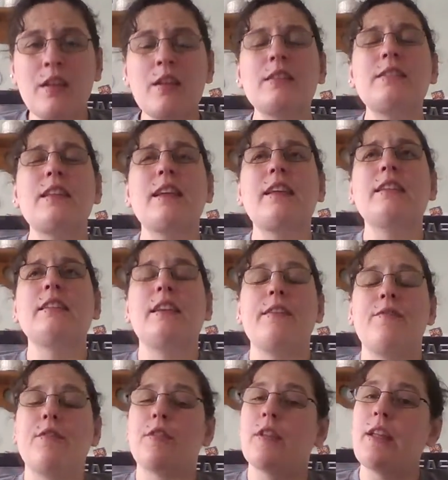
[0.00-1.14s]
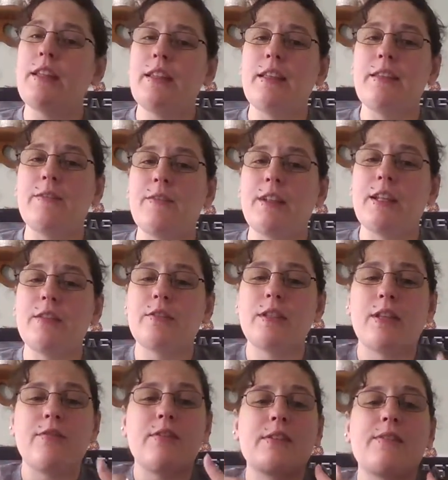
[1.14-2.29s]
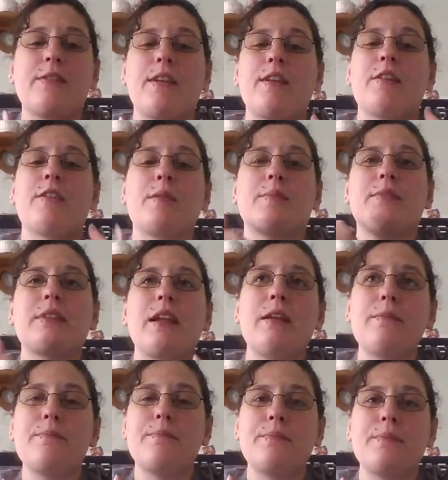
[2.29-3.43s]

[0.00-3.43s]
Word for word: secondly, if you like these videos, give this video a thumbs up.